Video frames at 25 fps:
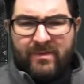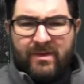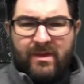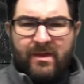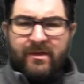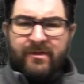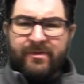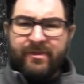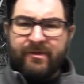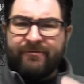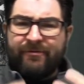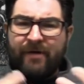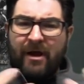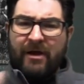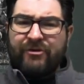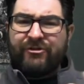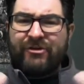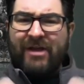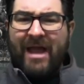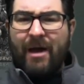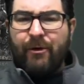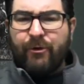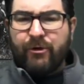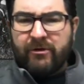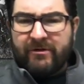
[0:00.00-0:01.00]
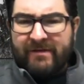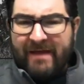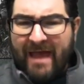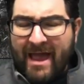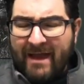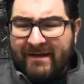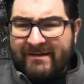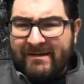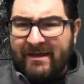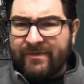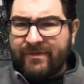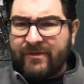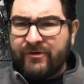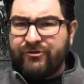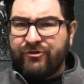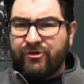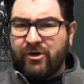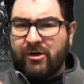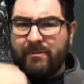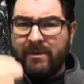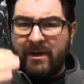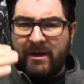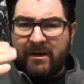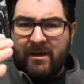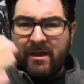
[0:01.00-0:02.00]
the French counterattacked at the
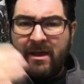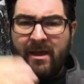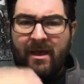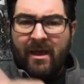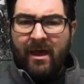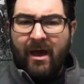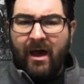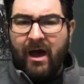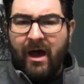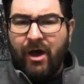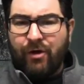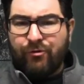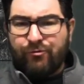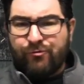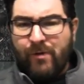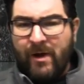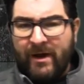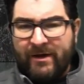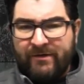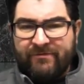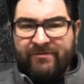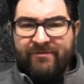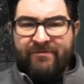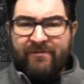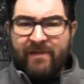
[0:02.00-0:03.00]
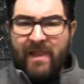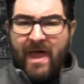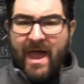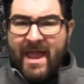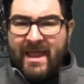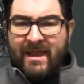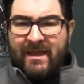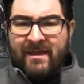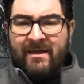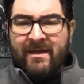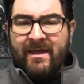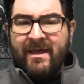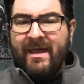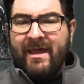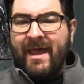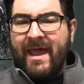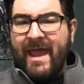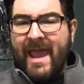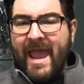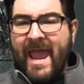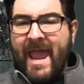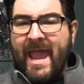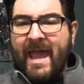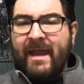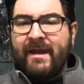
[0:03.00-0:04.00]
German uh, right flank
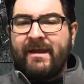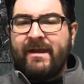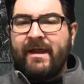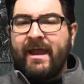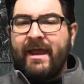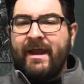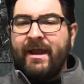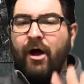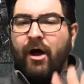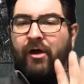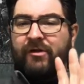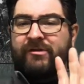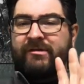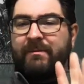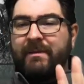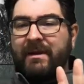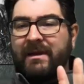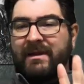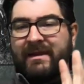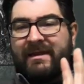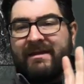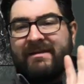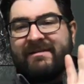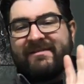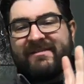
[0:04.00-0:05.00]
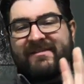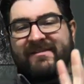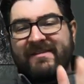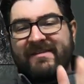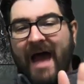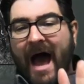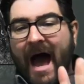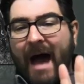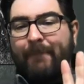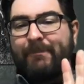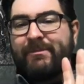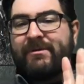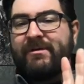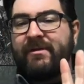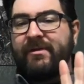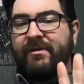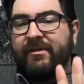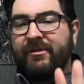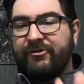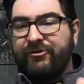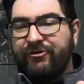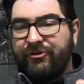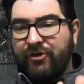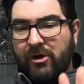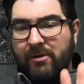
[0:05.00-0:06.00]
and, and ultimately stopped the
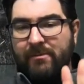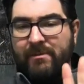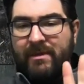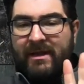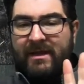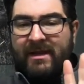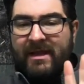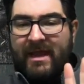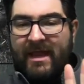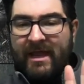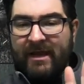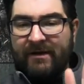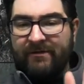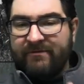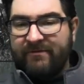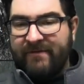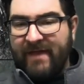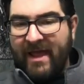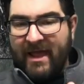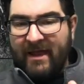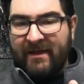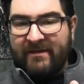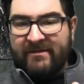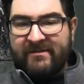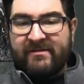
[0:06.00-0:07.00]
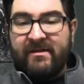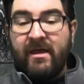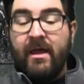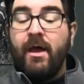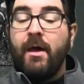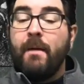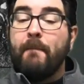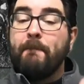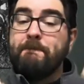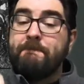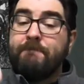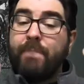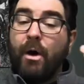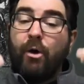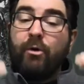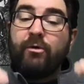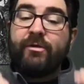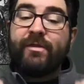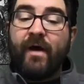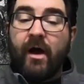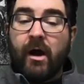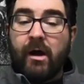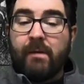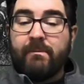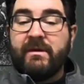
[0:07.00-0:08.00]
German advance. Both
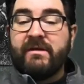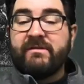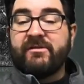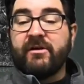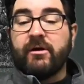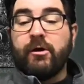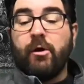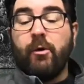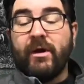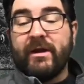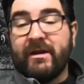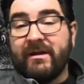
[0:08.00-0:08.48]
armies are going to